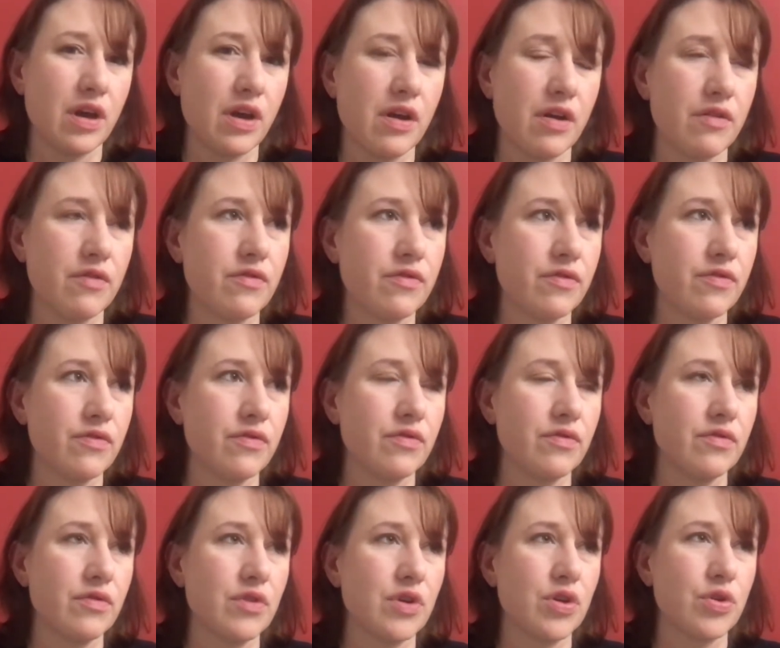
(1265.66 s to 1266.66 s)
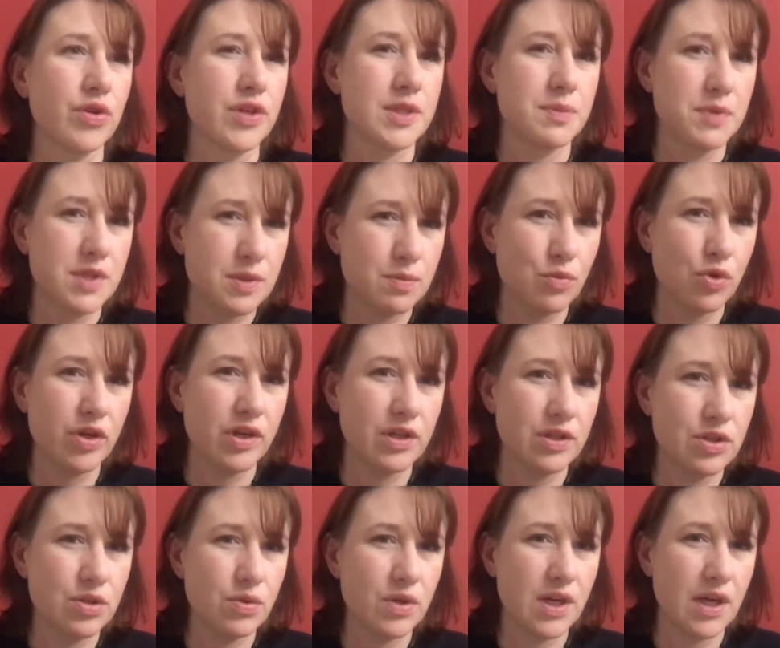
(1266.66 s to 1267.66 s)
of Christmas morning
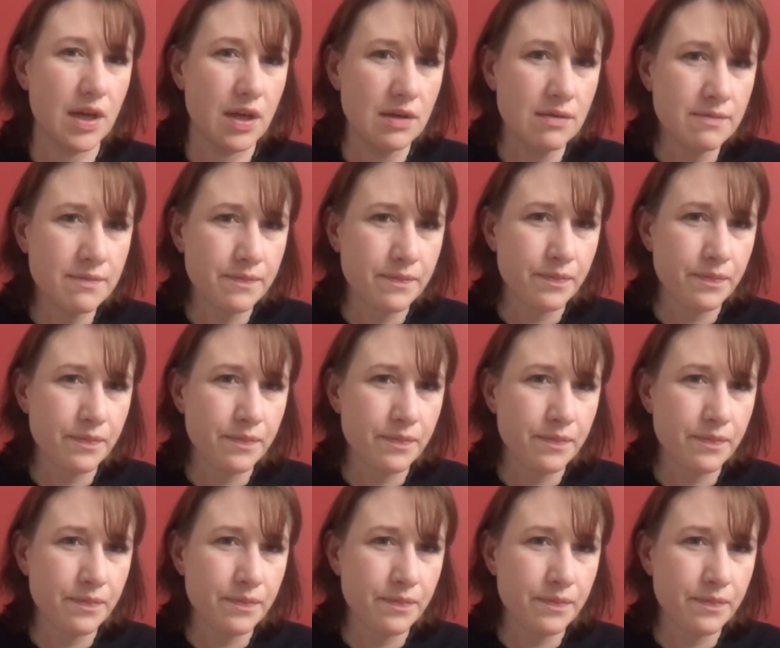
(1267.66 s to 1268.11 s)
to a kid.